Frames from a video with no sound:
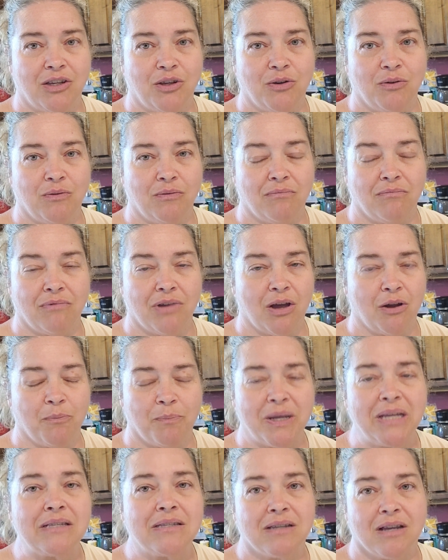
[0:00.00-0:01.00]
You go to
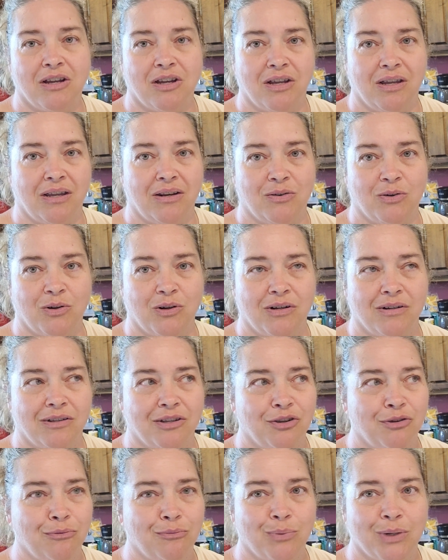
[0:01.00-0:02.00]
Pizza Hut or
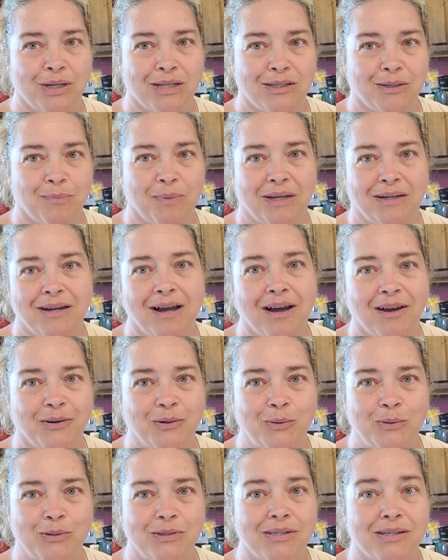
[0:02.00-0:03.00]
you went to
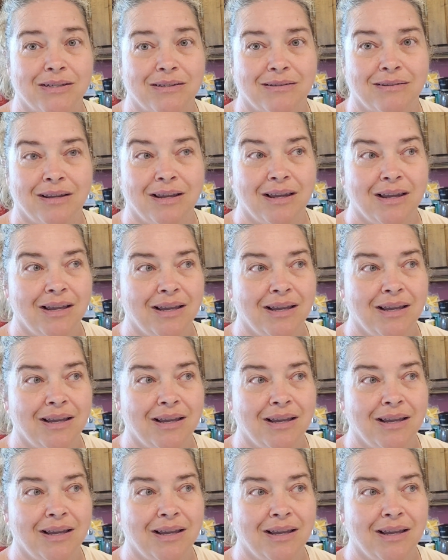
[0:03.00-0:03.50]
McDonald's and